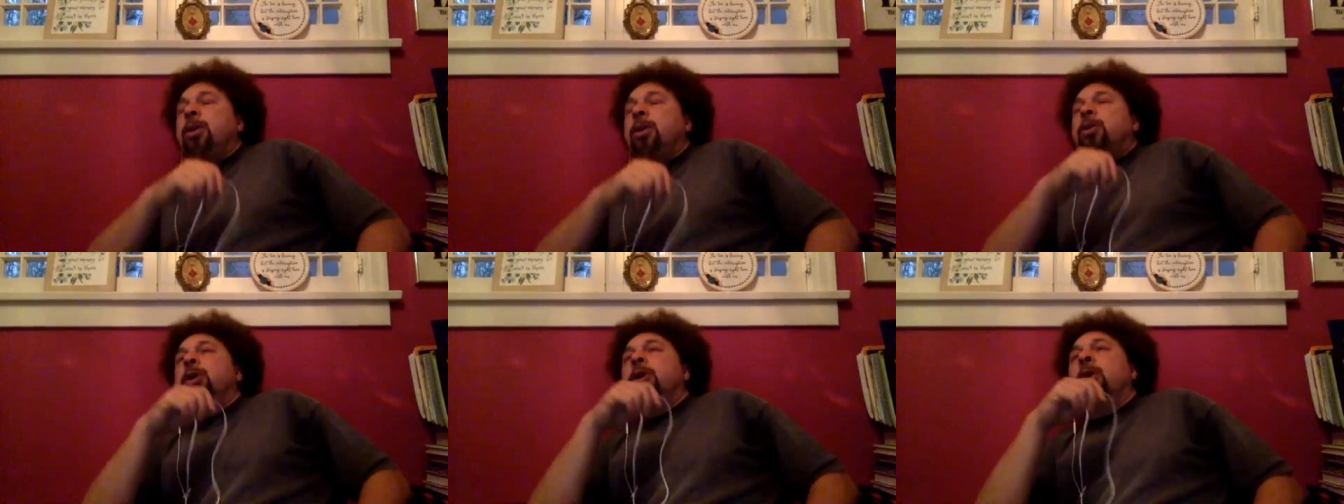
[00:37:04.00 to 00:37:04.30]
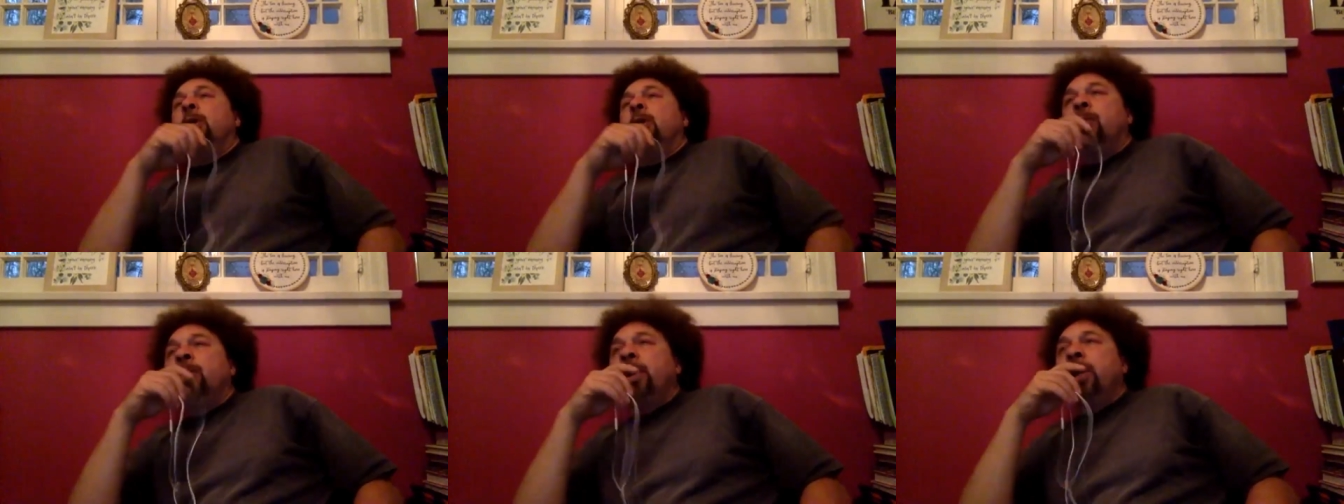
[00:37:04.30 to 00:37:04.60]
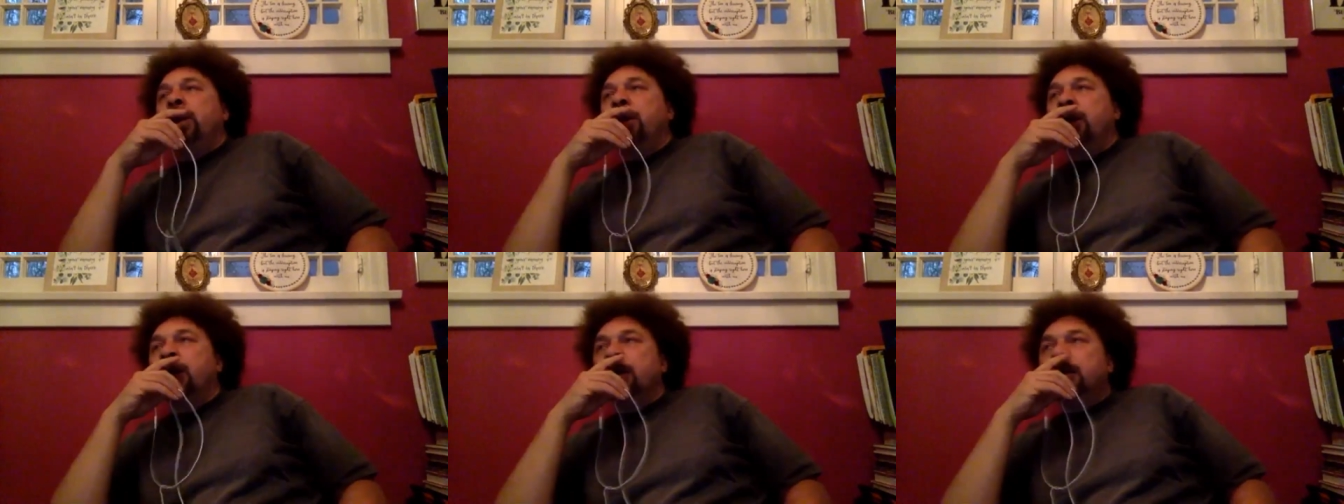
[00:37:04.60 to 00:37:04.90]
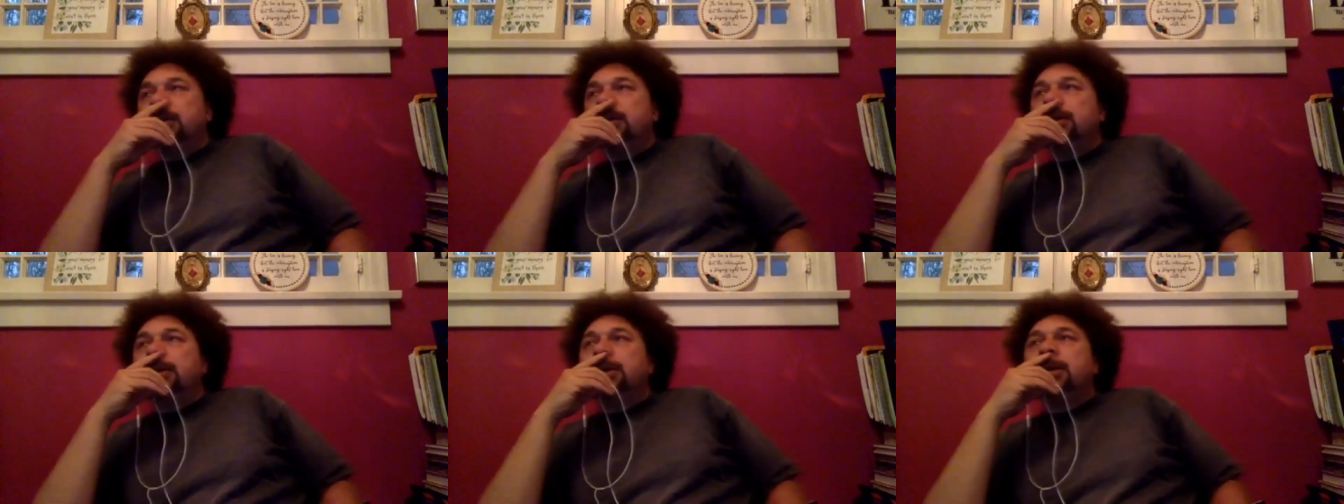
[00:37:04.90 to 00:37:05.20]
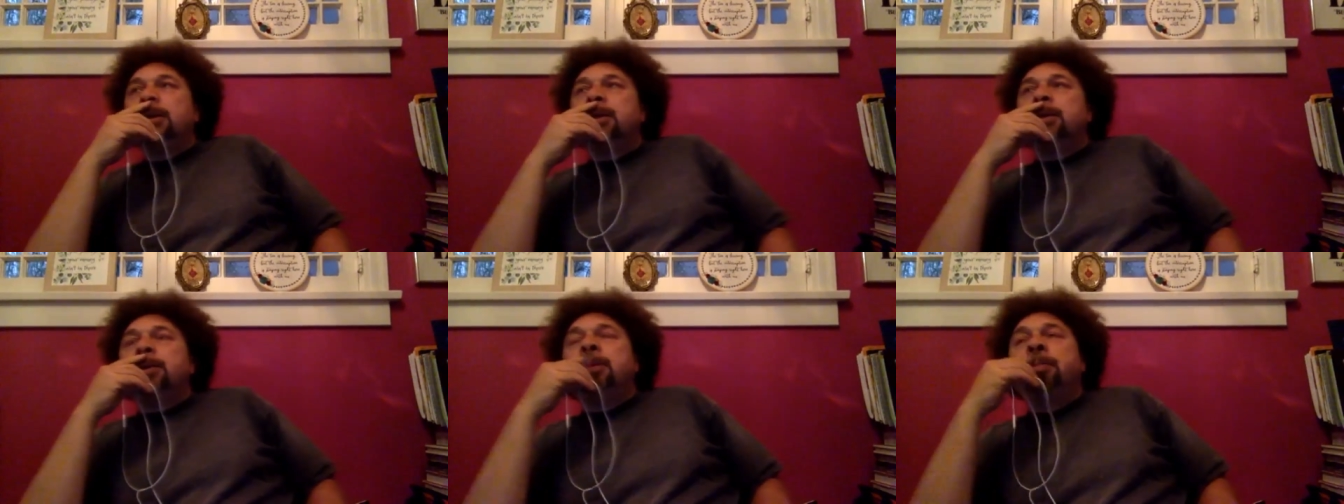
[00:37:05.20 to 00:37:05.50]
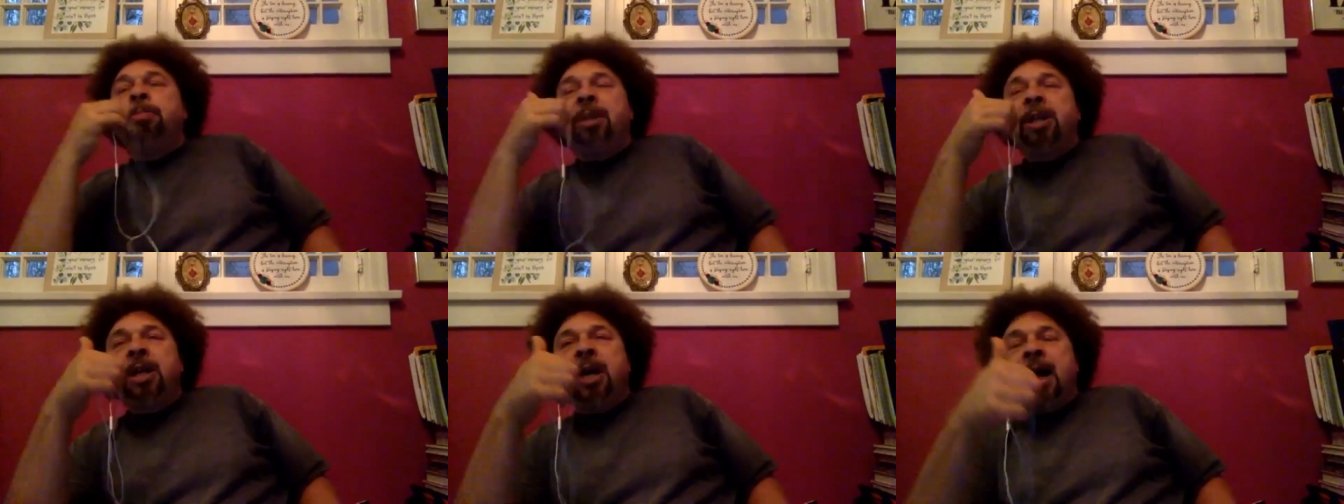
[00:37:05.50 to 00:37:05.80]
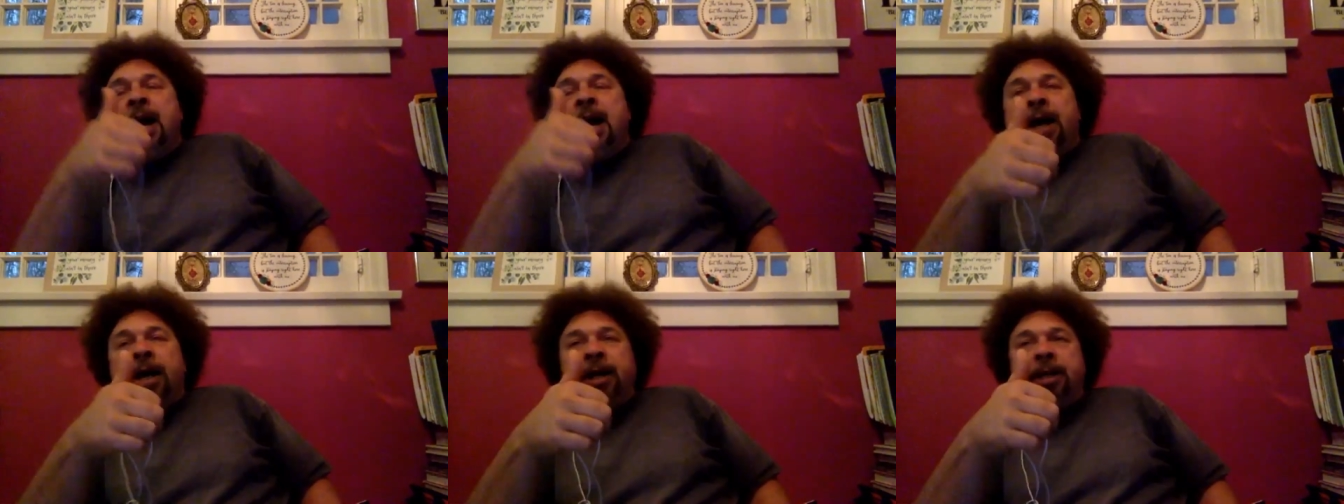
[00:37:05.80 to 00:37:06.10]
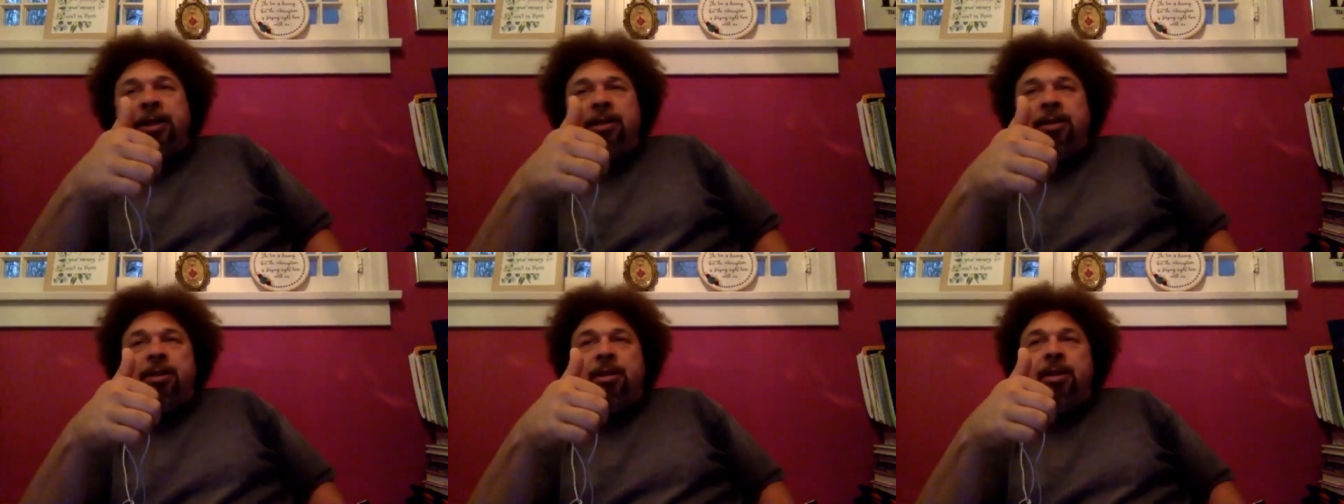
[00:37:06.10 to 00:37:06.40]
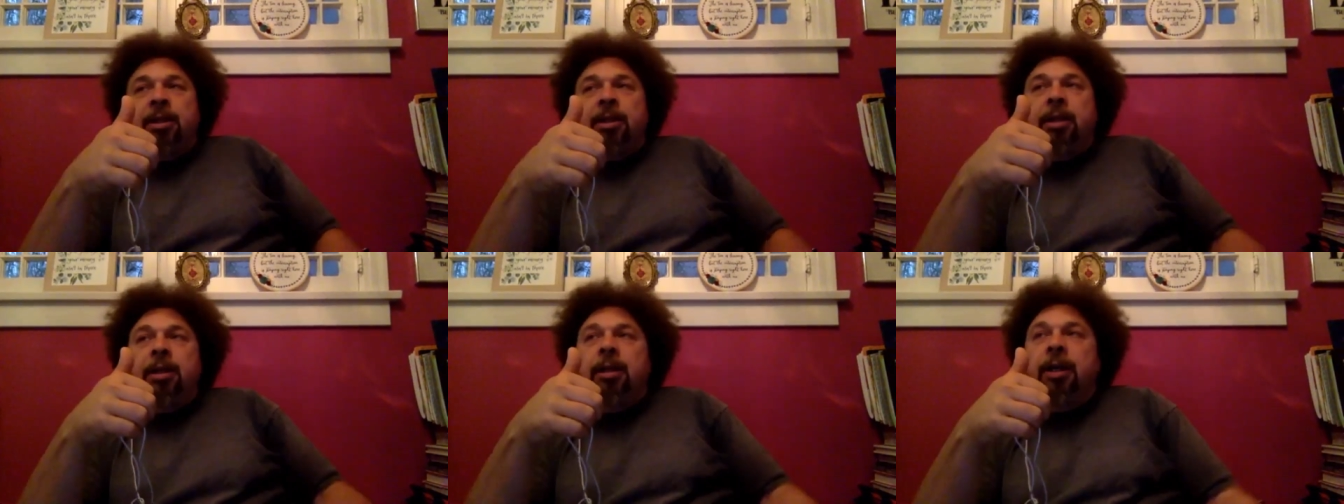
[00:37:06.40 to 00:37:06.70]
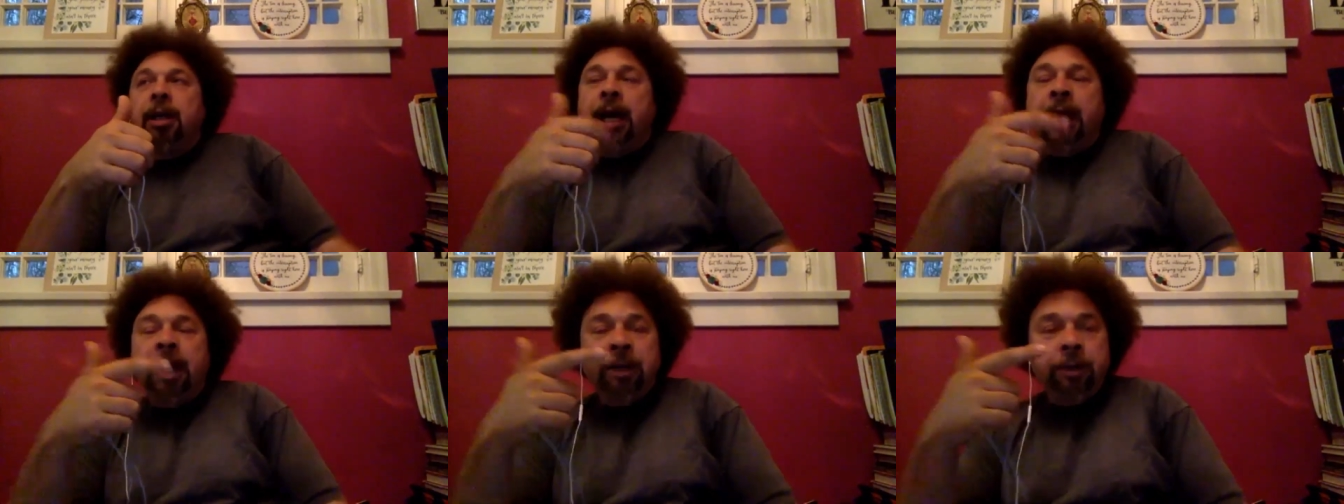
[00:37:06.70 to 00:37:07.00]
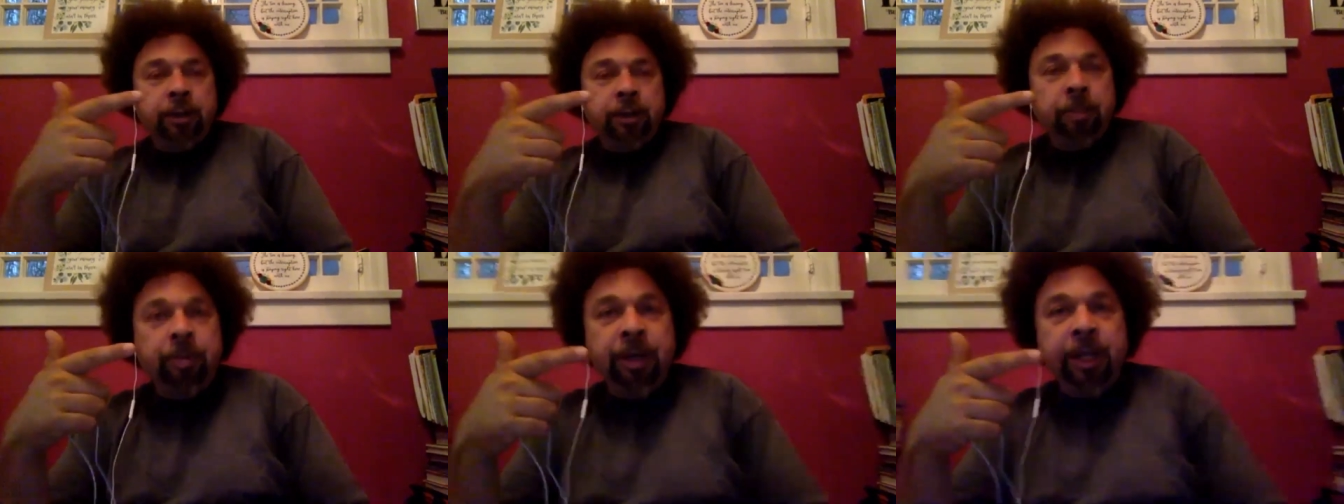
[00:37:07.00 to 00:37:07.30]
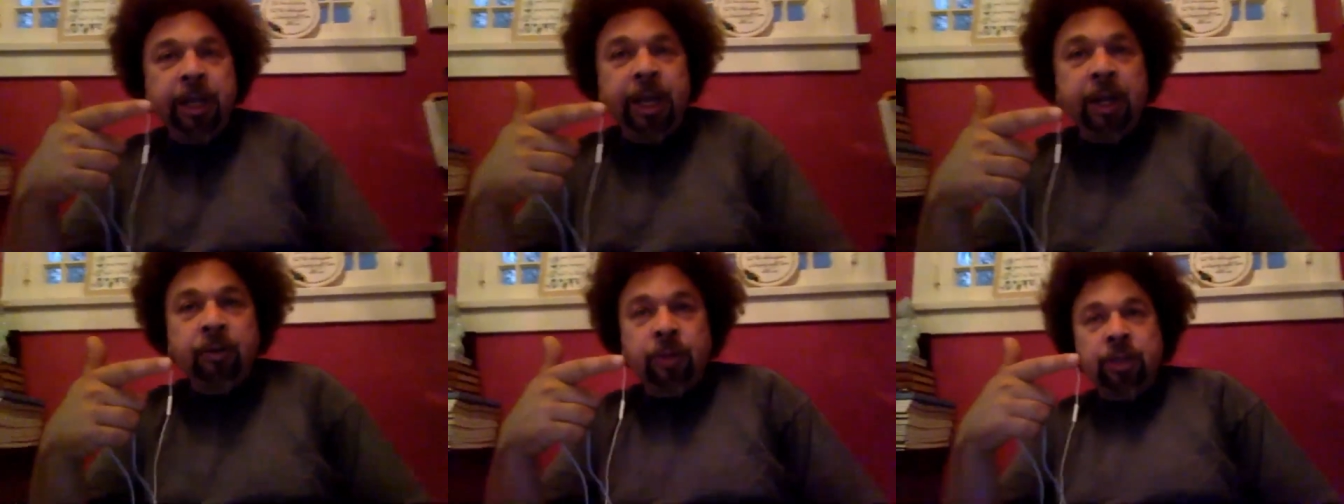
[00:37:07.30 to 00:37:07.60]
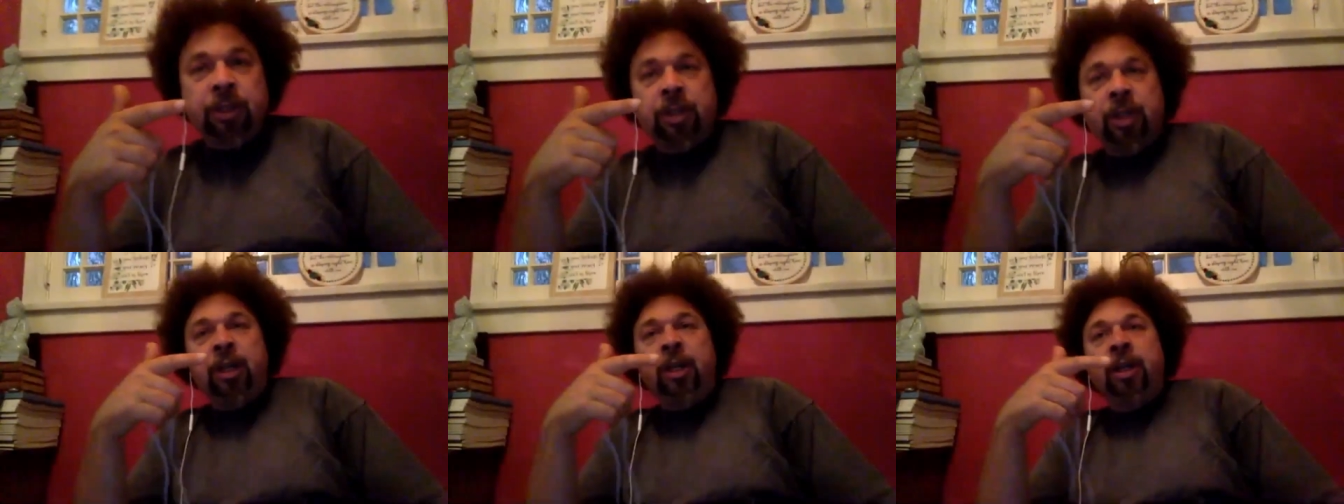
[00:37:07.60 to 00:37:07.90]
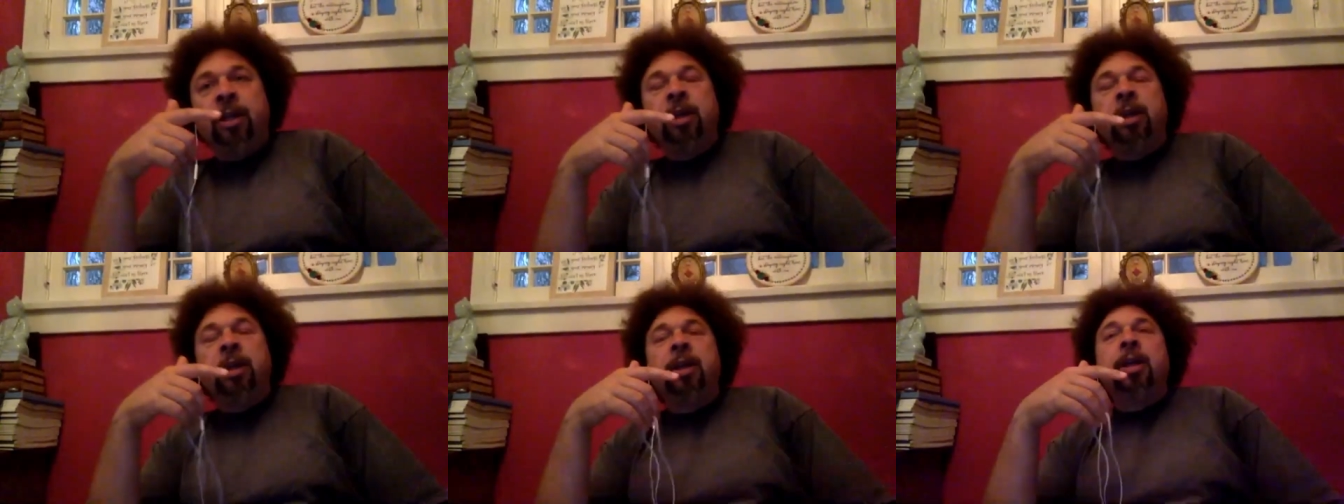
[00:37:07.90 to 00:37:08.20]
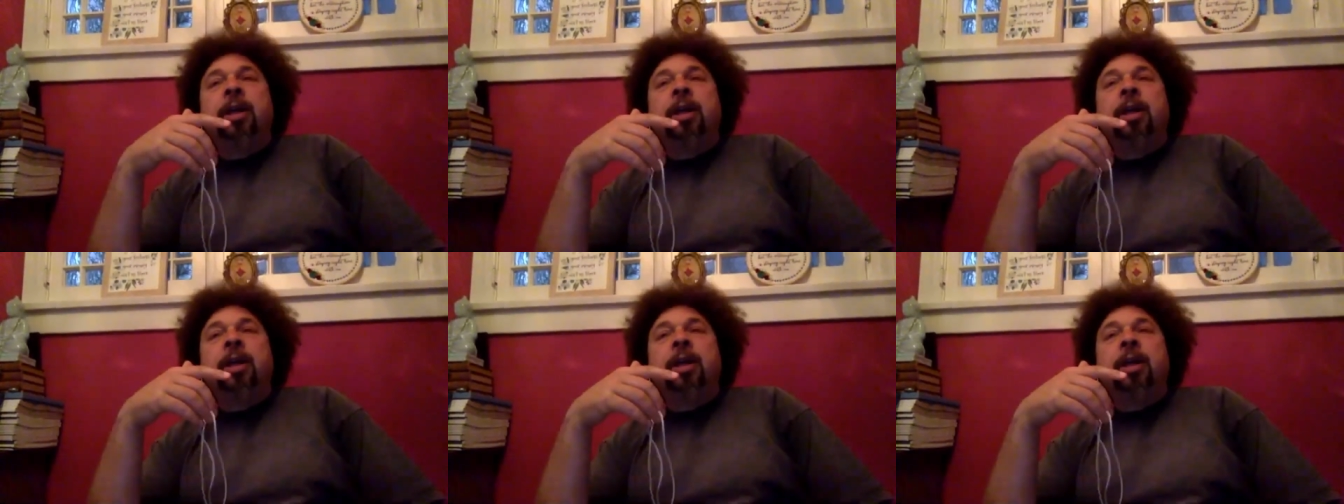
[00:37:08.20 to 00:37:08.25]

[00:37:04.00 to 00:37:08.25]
to your readers to be honest and to be interesting.